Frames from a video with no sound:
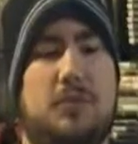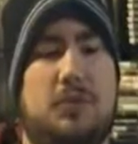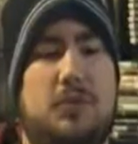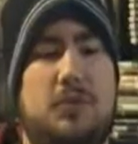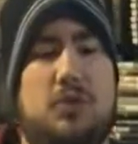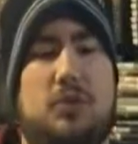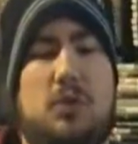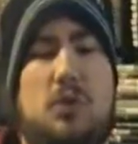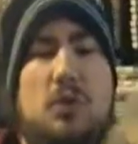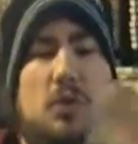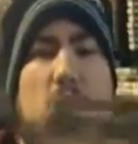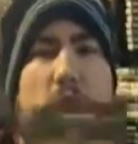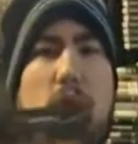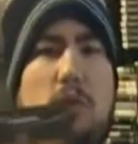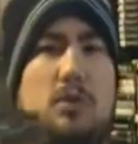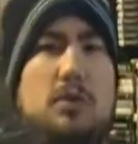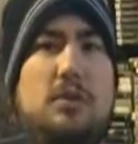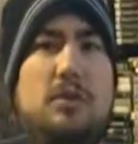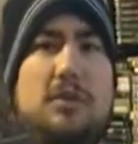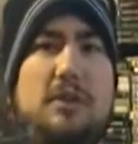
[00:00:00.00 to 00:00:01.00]
Stone
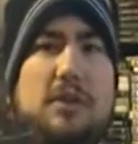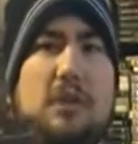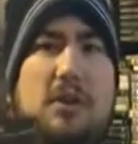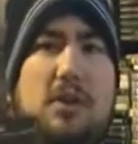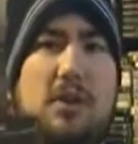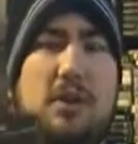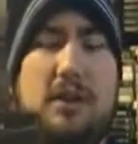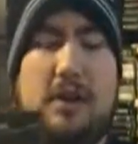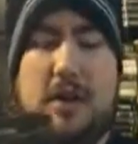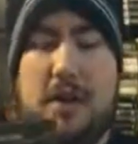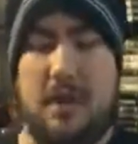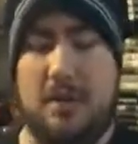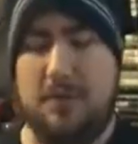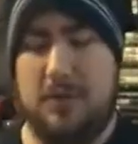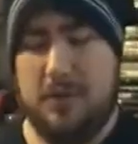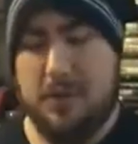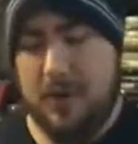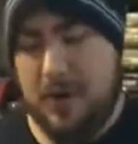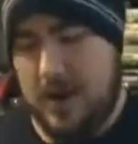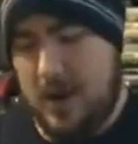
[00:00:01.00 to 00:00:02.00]
Cold still on the
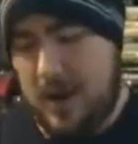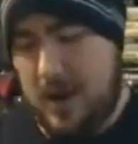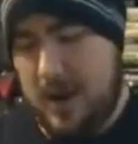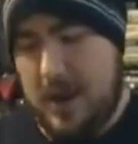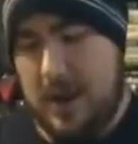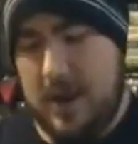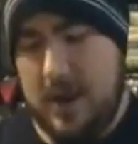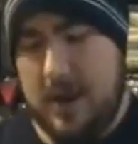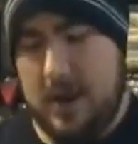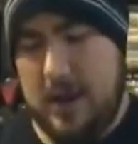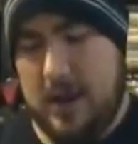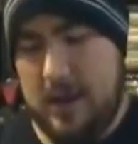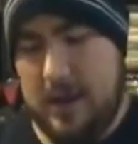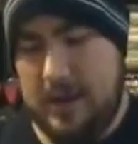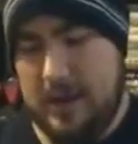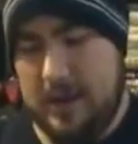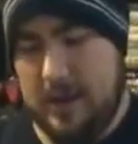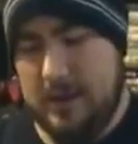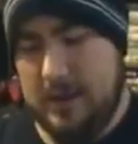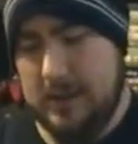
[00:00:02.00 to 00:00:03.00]
cover.
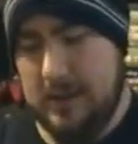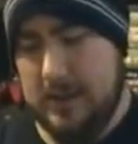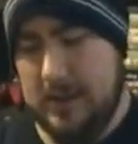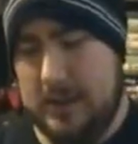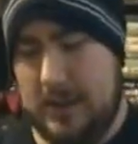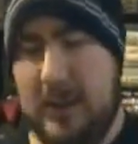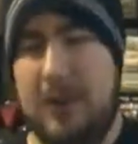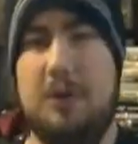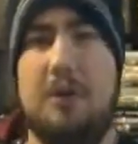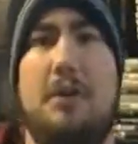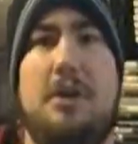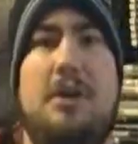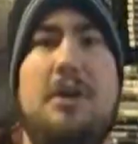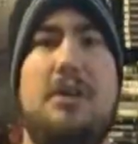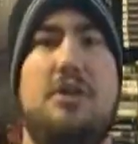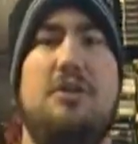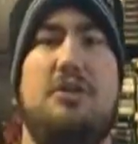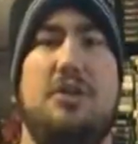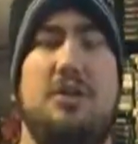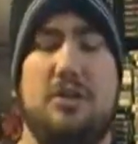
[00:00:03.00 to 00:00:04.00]
Later
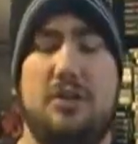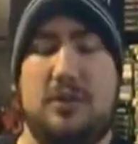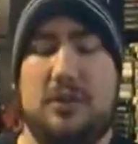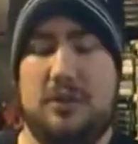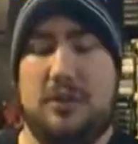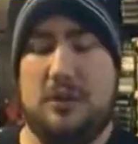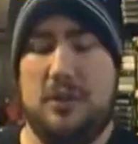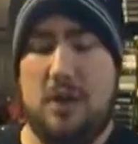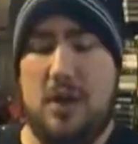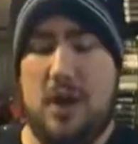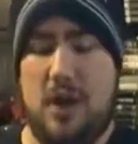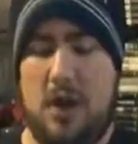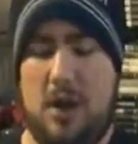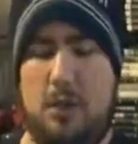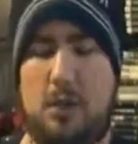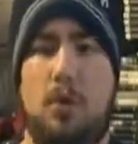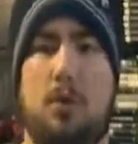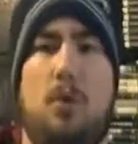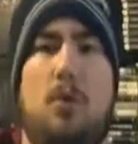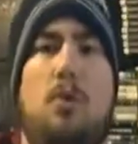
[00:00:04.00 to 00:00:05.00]
editions
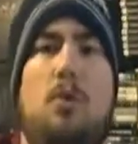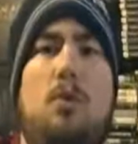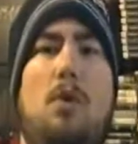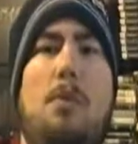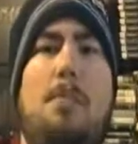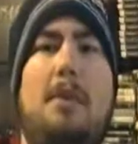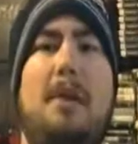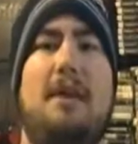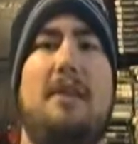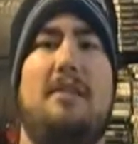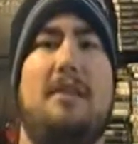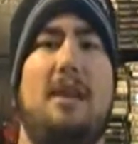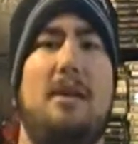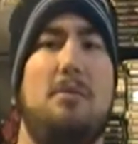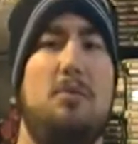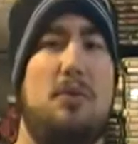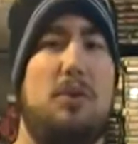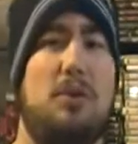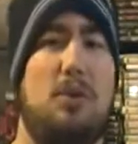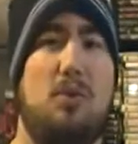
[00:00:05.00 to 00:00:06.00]
replaced
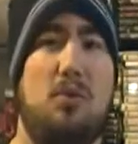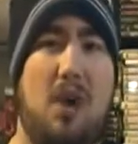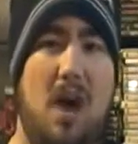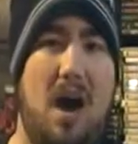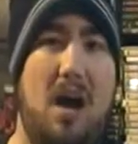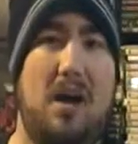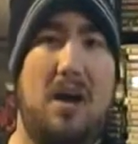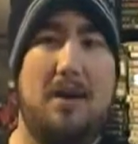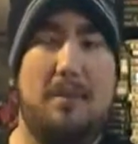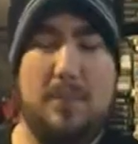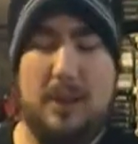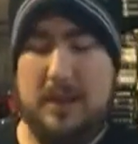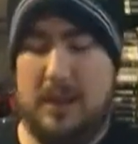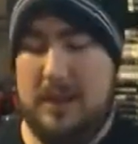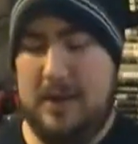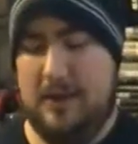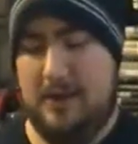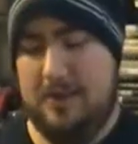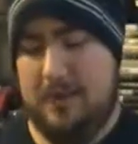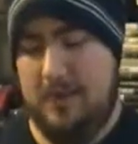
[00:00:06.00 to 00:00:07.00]
him with The Rock, I
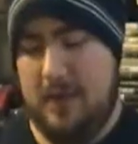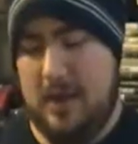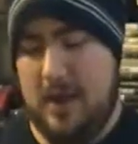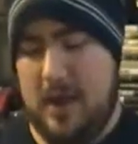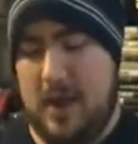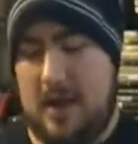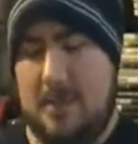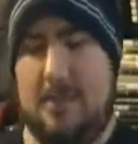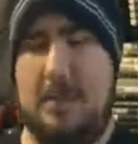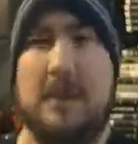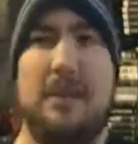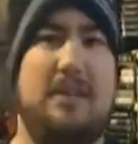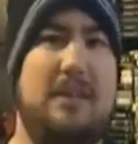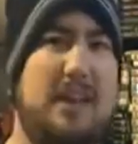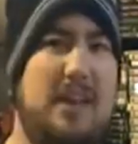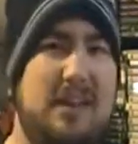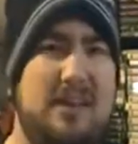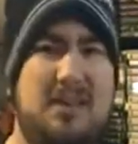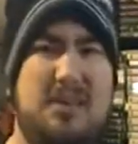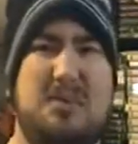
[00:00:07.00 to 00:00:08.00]
believe, because
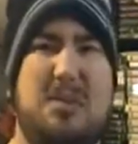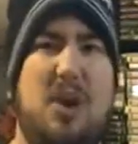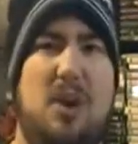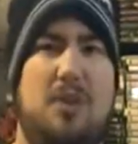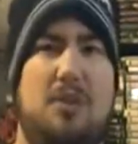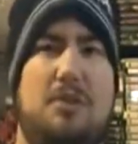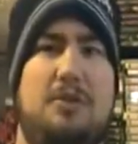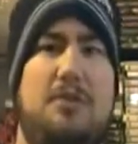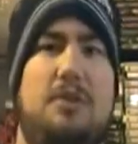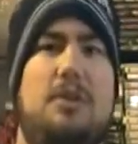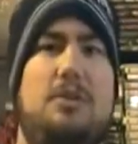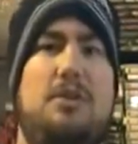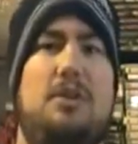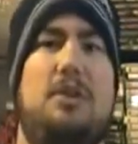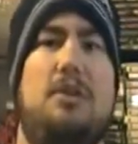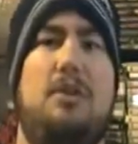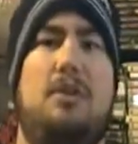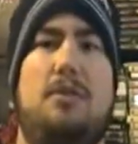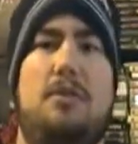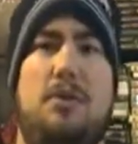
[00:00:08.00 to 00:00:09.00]
he had some
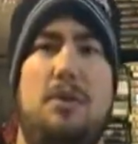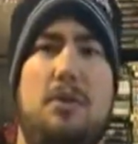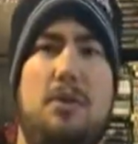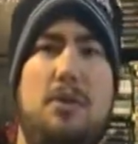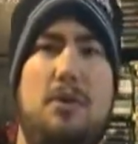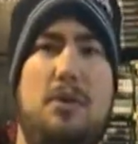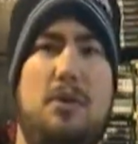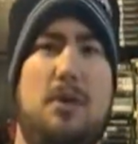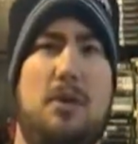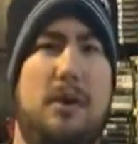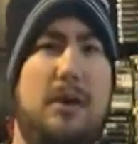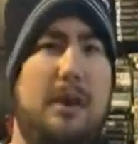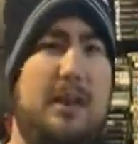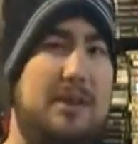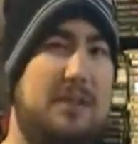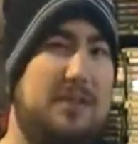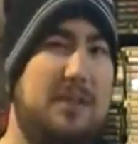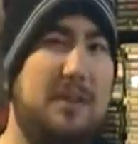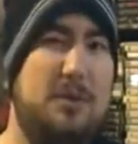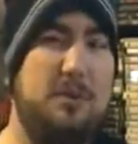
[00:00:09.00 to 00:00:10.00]
controversy over an
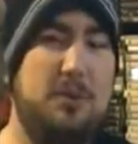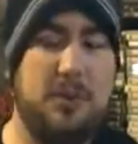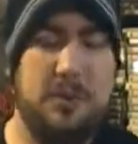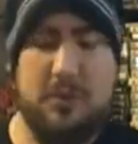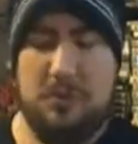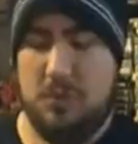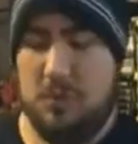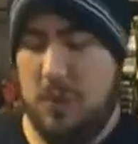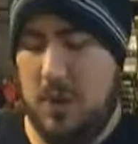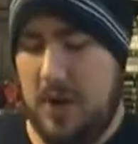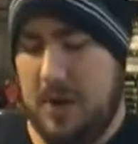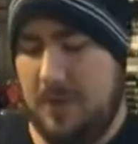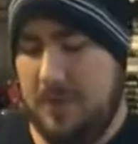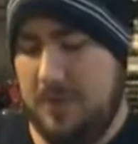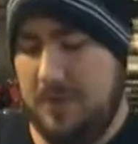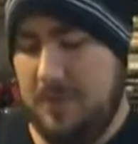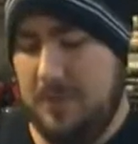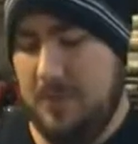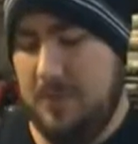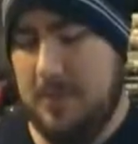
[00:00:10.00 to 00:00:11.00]
incident with his
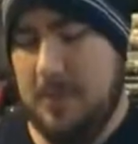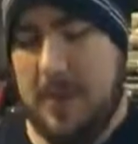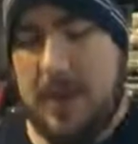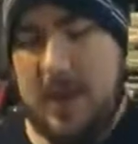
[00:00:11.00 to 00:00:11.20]
wife.